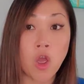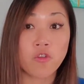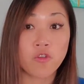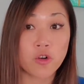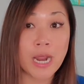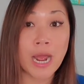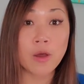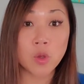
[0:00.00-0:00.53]

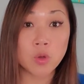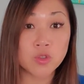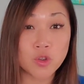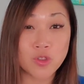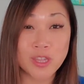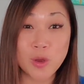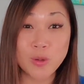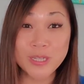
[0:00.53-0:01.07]
For now, those
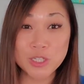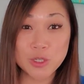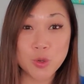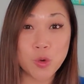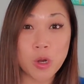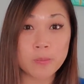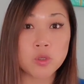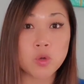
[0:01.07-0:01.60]
are the only
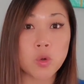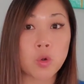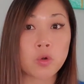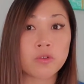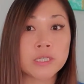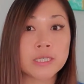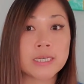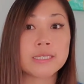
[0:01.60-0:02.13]
two
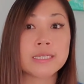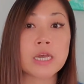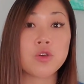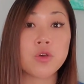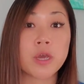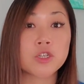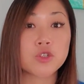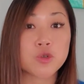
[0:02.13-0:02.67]
cryptocurrencies
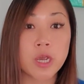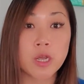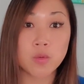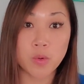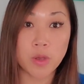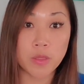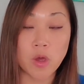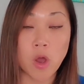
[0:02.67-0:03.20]
that you can
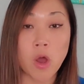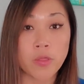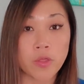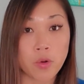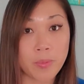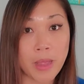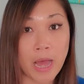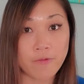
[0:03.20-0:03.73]
trade with on
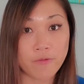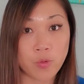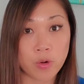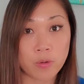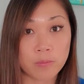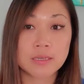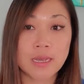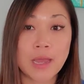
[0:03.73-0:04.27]
their
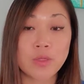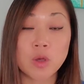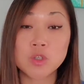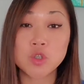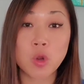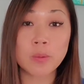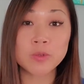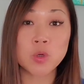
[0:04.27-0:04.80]
platform. And
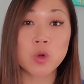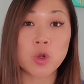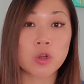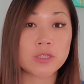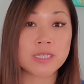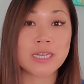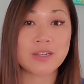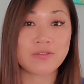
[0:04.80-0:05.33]
those
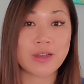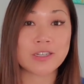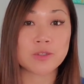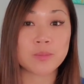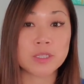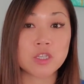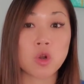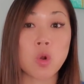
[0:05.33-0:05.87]
cryptocurrency
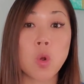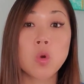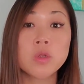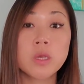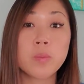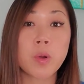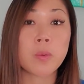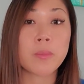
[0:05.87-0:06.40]
investments are
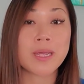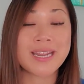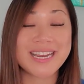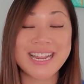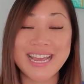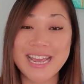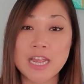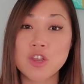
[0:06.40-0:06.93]
only
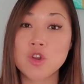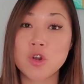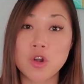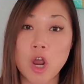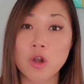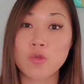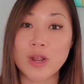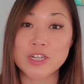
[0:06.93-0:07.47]
permitted in your
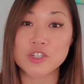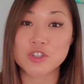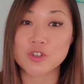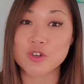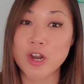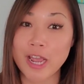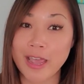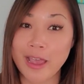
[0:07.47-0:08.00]

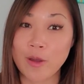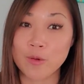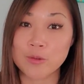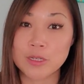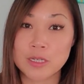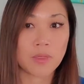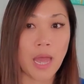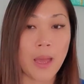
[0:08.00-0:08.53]
non-registered
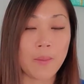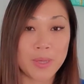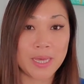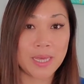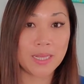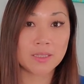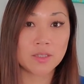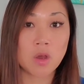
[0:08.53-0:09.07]
account. That
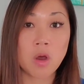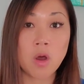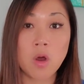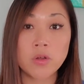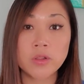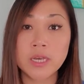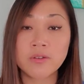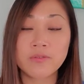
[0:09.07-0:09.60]
means
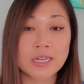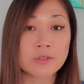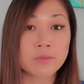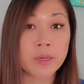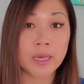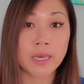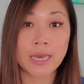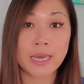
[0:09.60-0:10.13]
all the
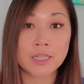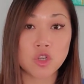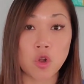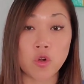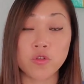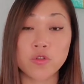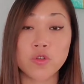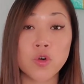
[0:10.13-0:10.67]
investment gains
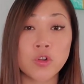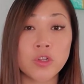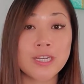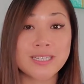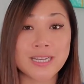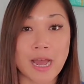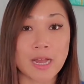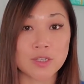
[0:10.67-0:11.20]
are
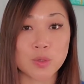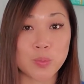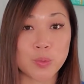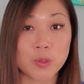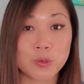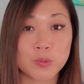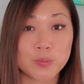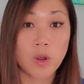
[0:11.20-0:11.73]
fully
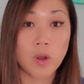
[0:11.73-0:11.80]
taxable.